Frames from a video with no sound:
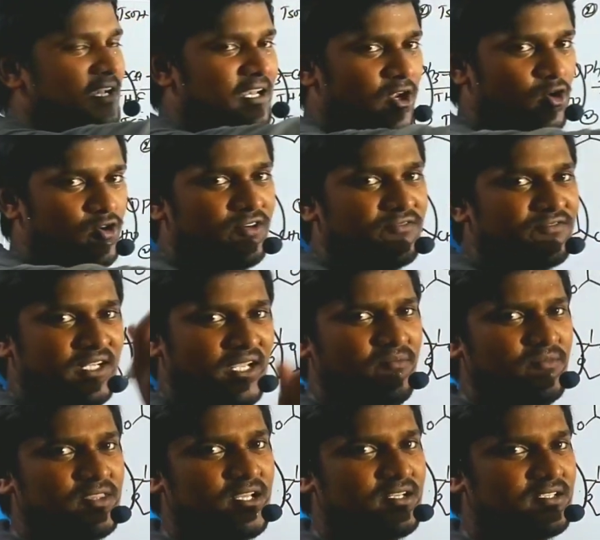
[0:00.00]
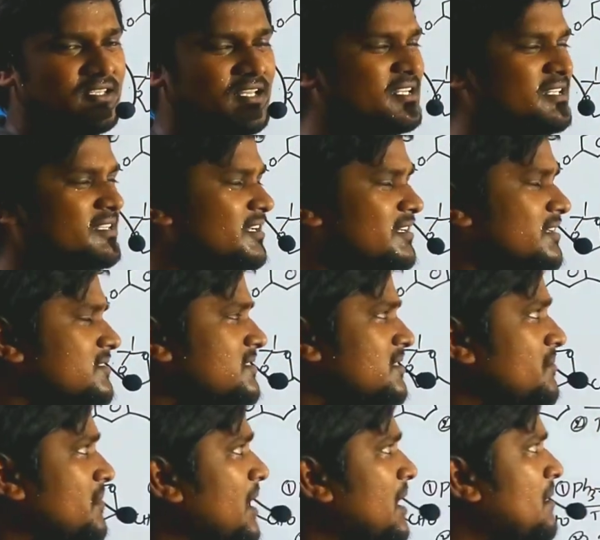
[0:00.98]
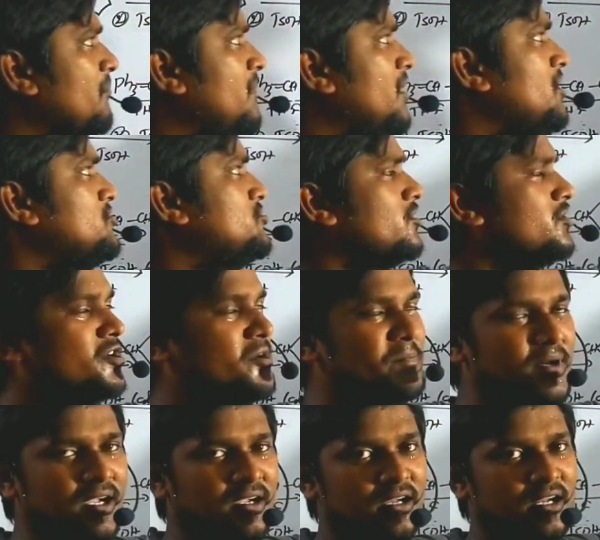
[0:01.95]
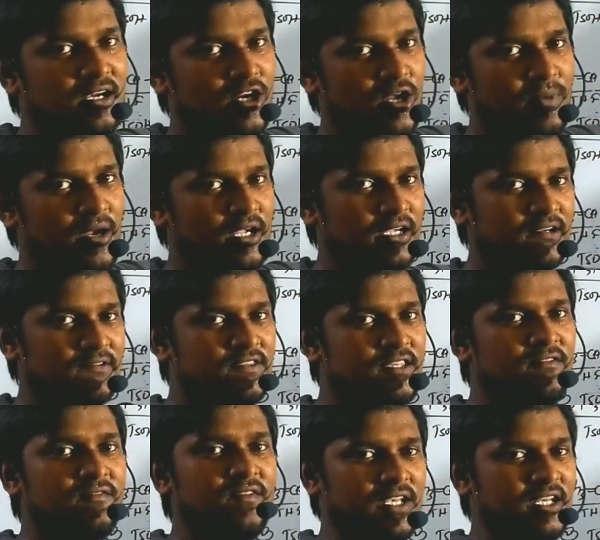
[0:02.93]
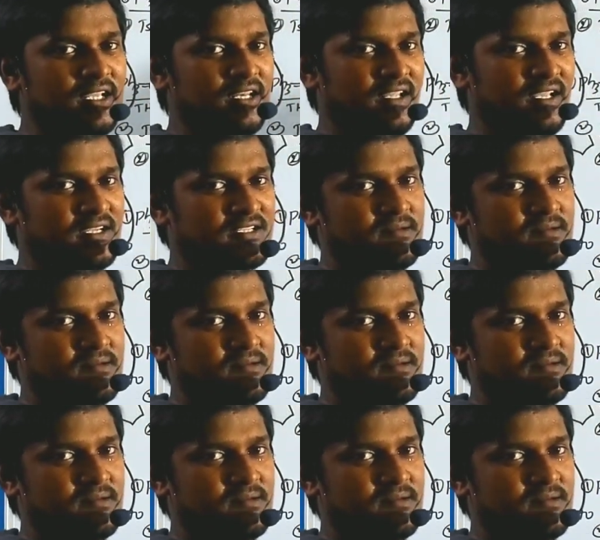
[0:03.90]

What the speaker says: a lot of time. That is the major drawback of the Wittig